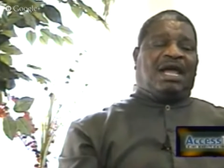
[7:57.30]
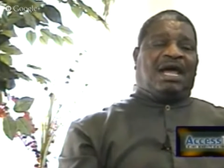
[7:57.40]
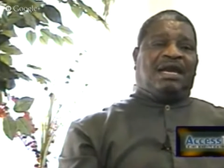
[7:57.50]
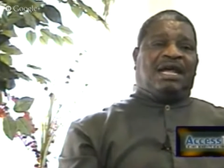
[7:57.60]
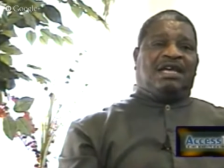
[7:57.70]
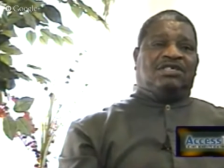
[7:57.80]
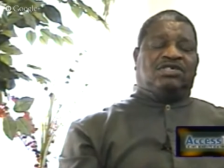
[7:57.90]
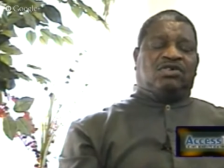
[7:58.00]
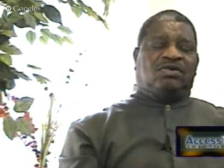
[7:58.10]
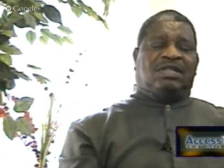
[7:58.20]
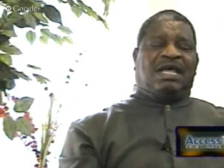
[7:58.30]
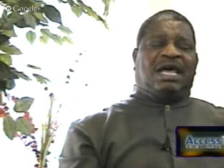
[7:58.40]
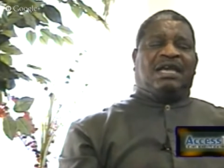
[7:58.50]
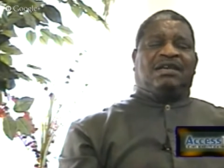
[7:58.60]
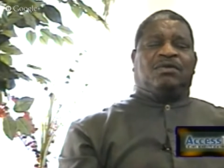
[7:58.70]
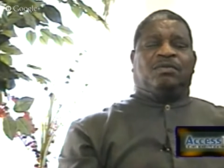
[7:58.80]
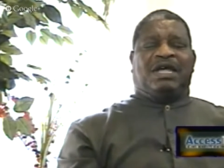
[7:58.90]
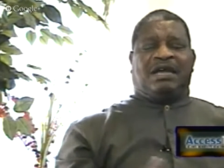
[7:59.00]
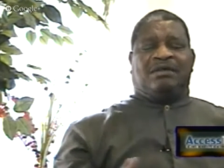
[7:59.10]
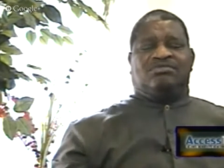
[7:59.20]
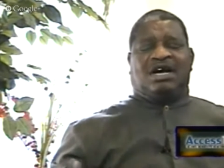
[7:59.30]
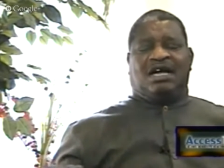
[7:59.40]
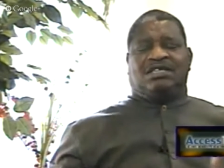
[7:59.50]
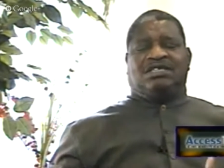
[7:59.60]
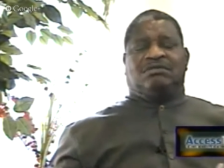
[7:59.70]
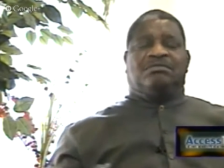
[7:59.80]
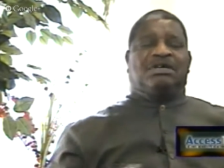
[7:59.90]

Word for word: And I joined that, and we had a branch in